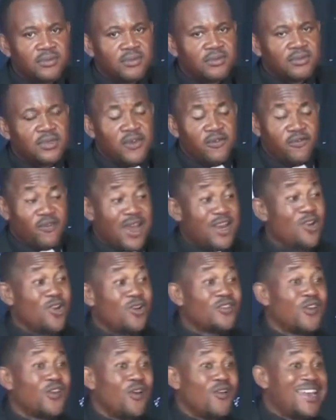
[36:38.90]
If you are
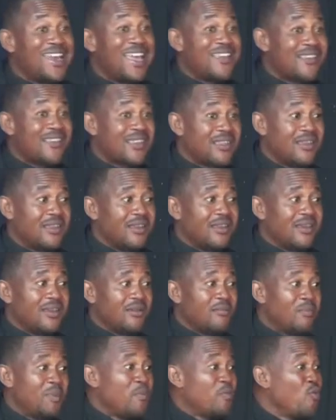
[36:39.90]
not honest,
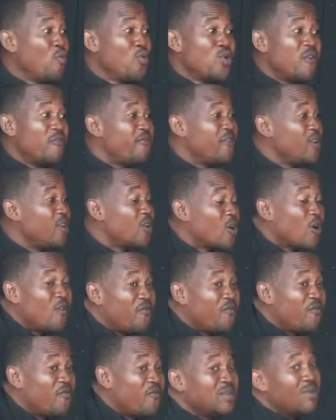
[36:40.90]
people will not feel
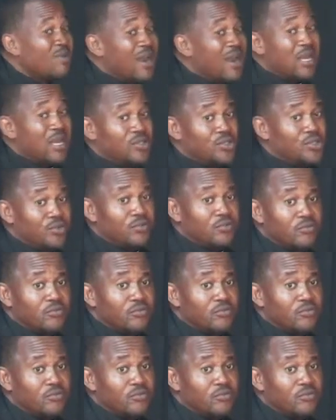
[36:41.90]
comfortable around you.